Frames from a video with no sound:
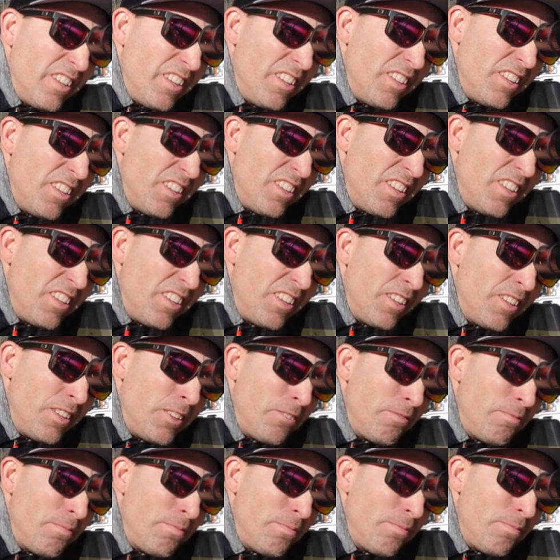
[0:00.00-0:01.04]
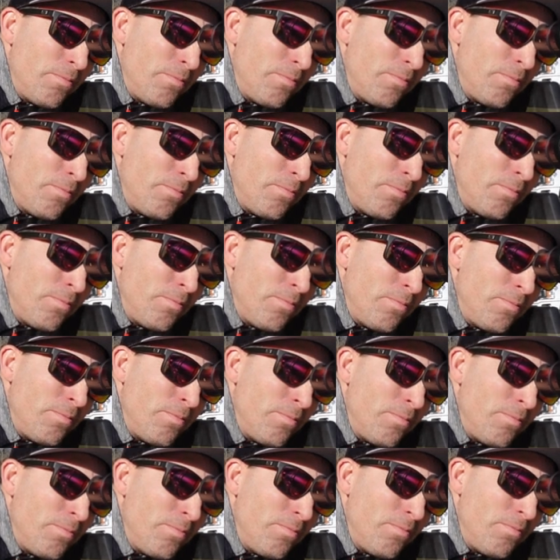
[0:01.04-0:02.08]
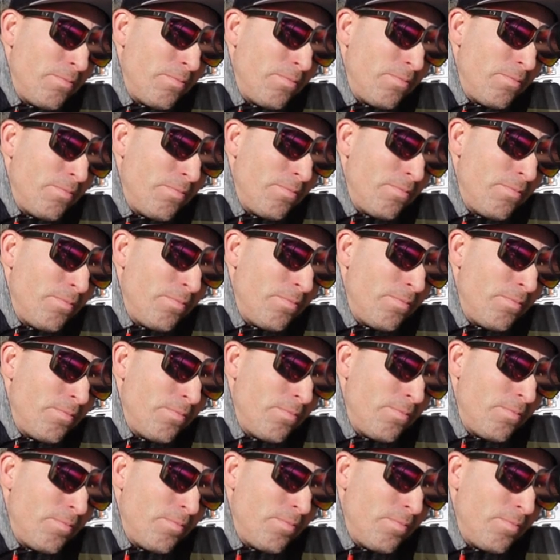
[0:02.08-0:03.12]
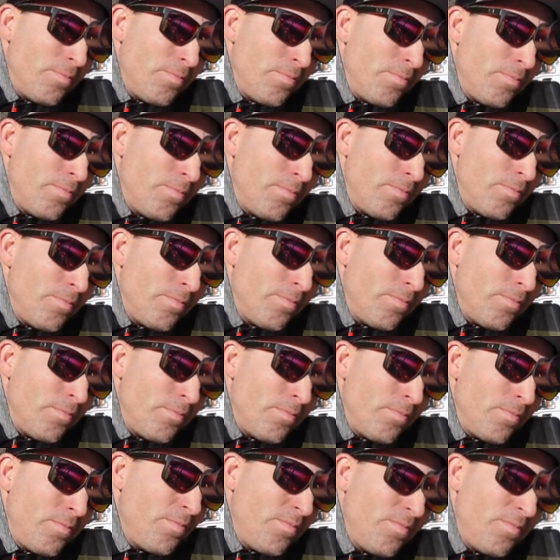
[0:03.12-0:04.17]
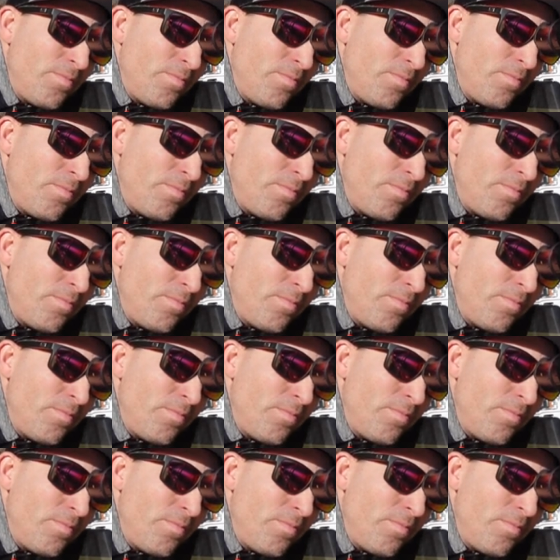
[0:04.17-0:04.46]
Nothing is said.